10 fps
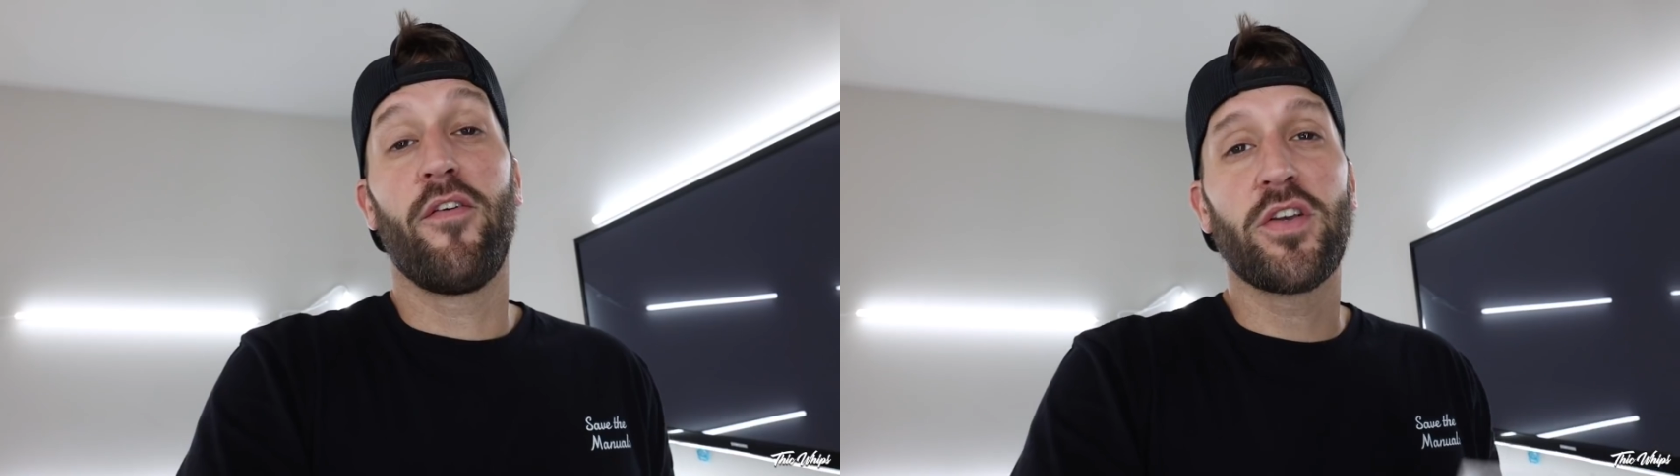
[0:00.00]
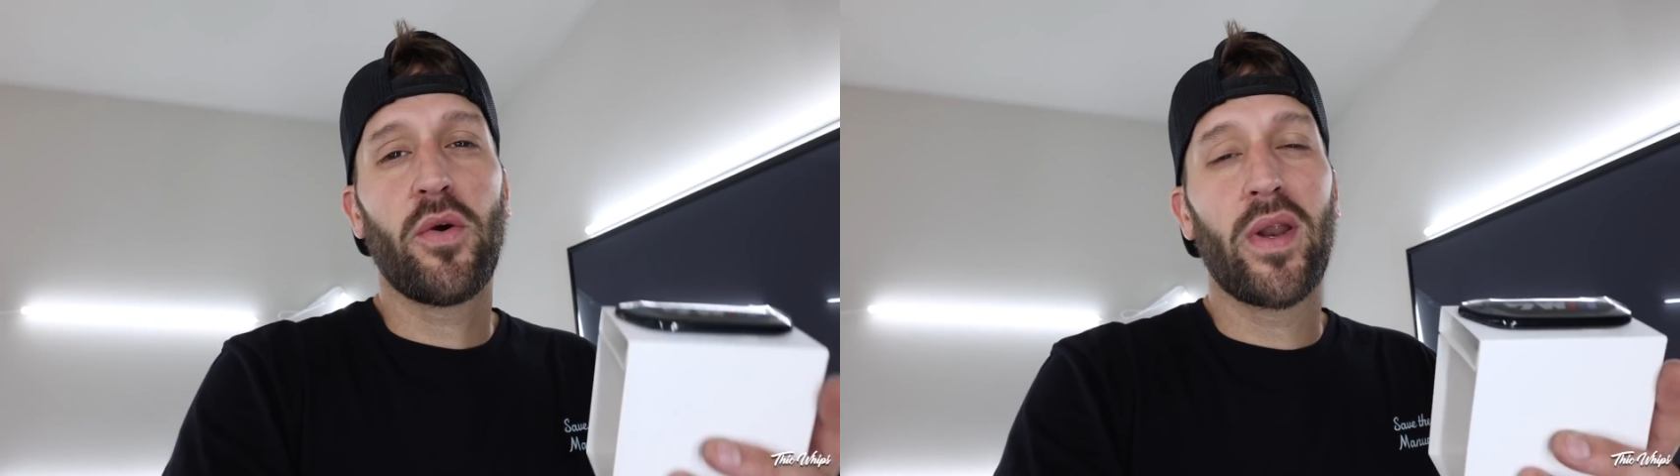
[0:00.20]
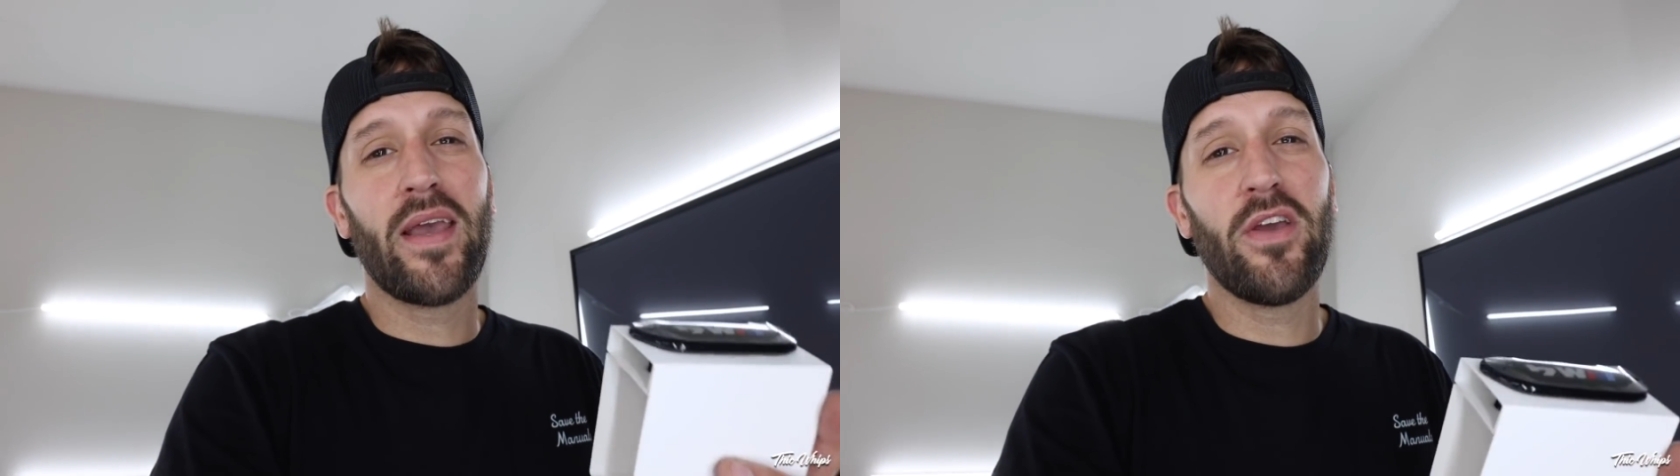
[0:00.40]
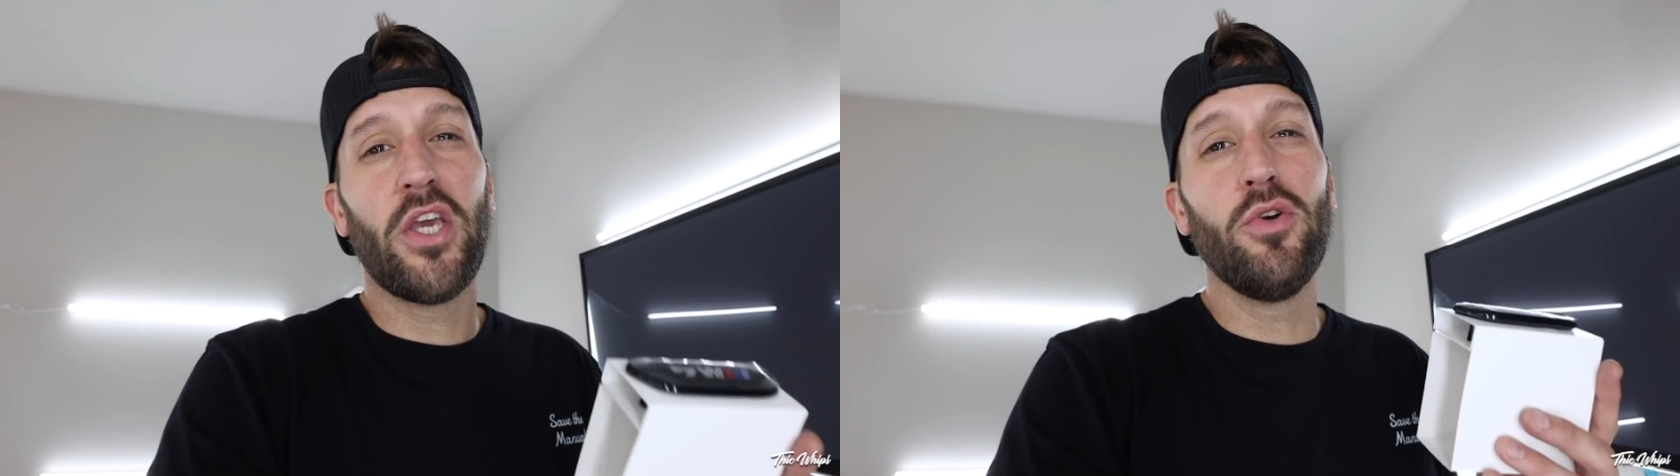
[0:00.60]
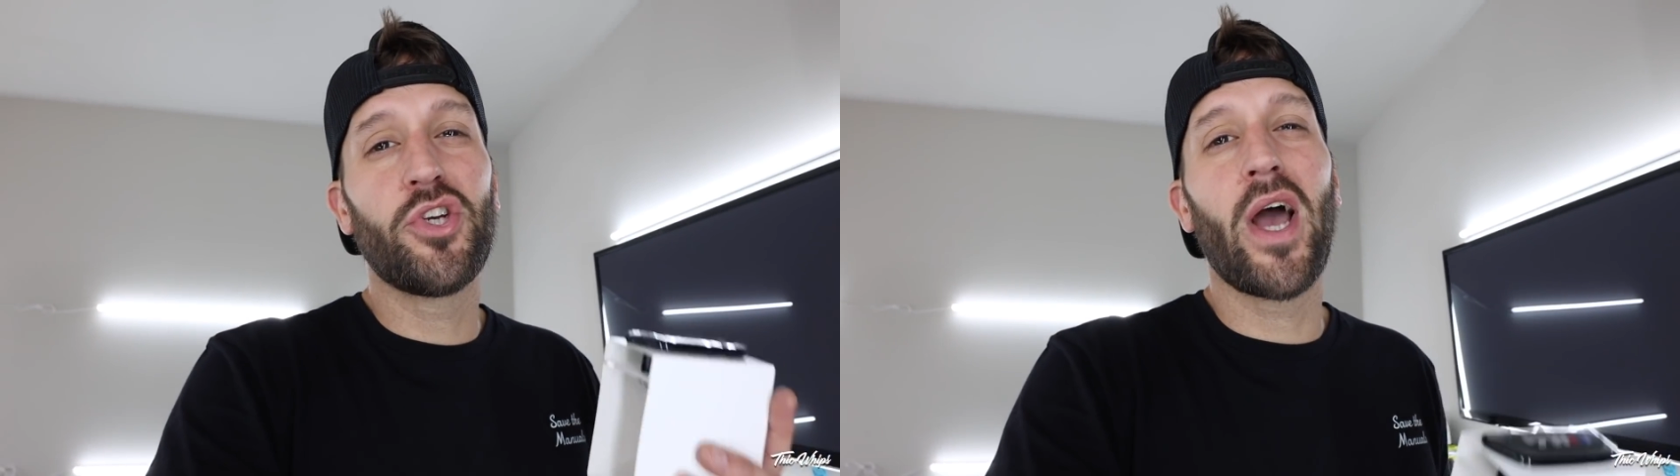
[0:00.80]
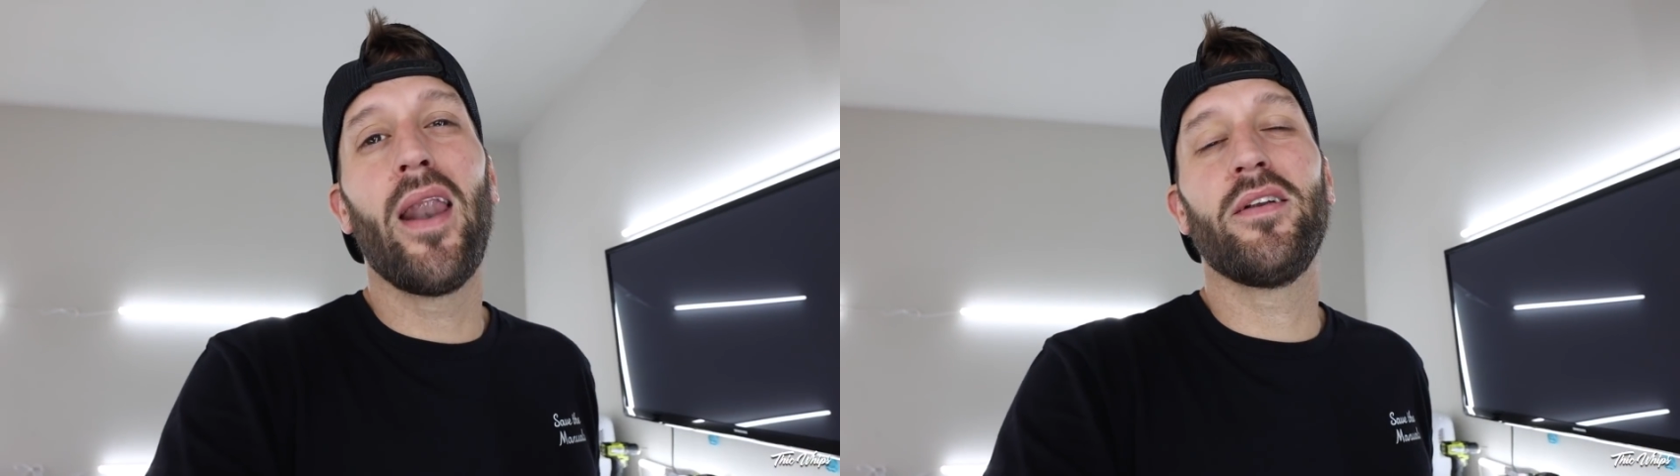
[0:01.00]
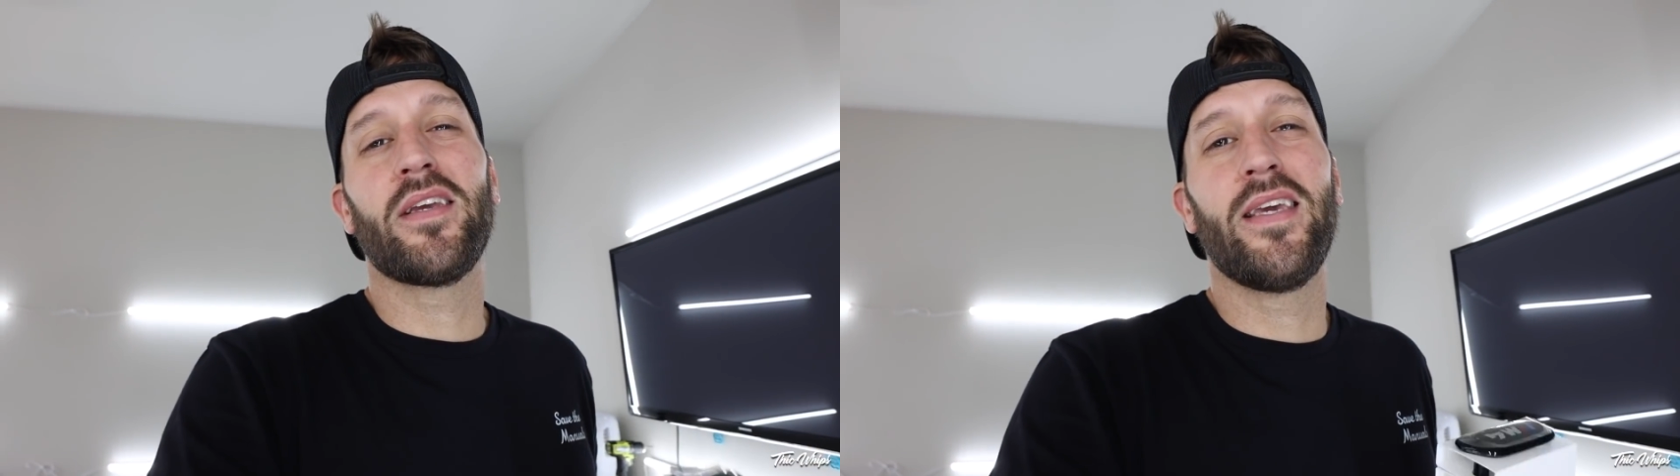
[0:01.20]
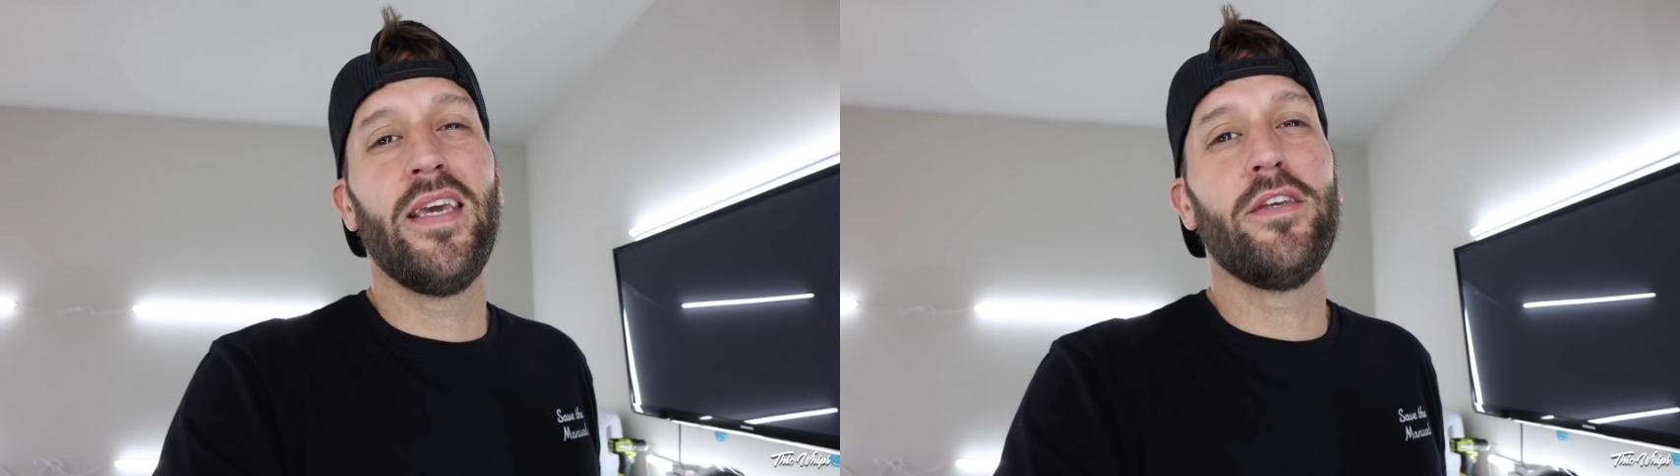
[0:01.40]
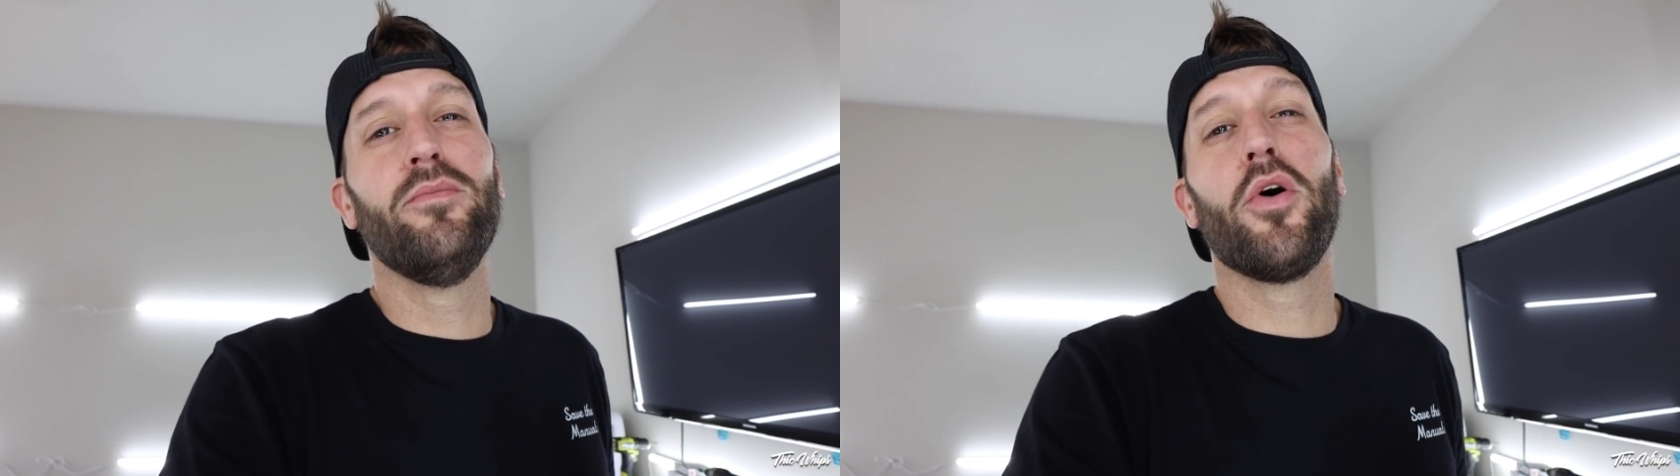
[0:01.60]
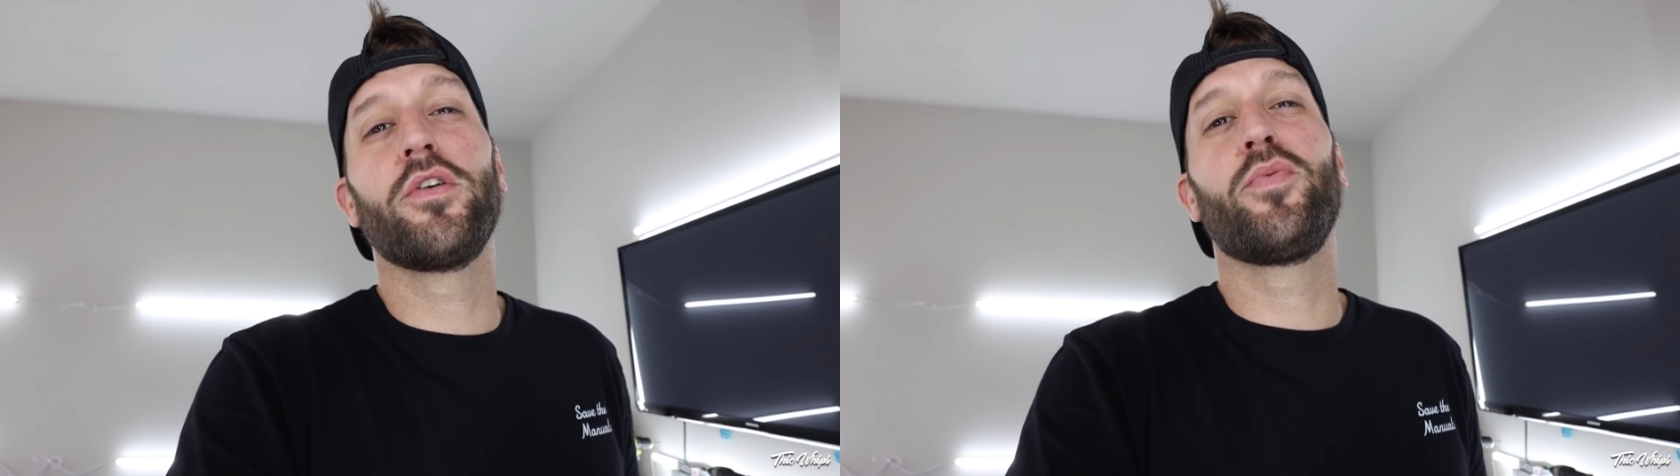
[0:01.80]
First, I wanna give a huge shout out to Keys
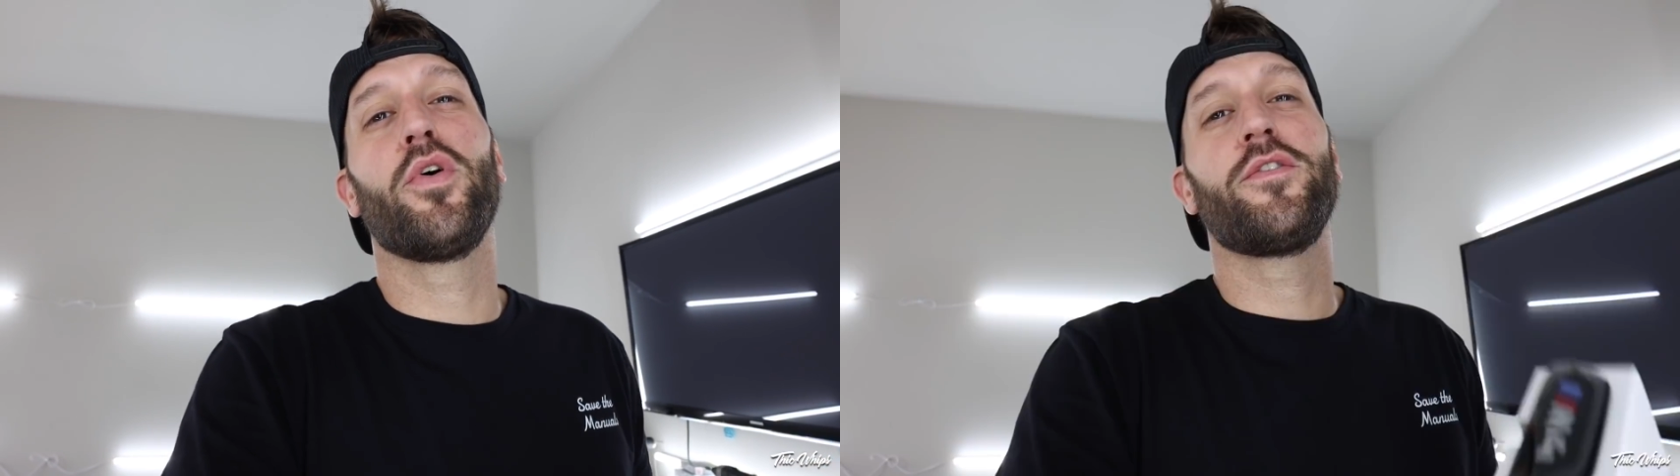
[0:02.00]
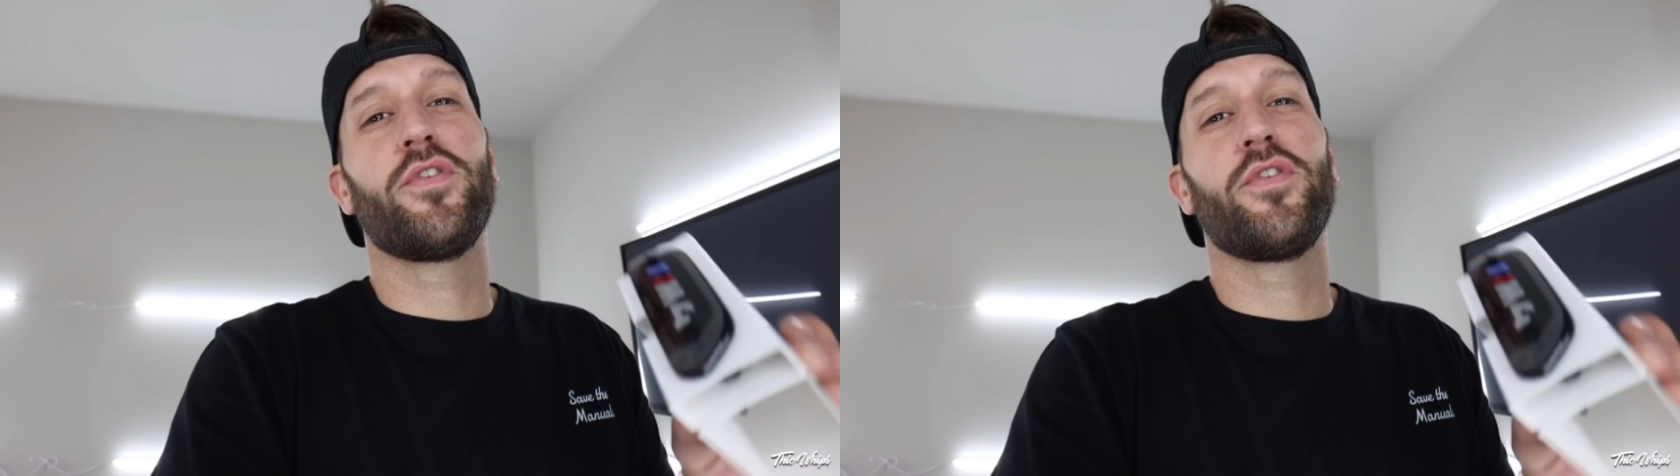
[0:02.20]
Motorsports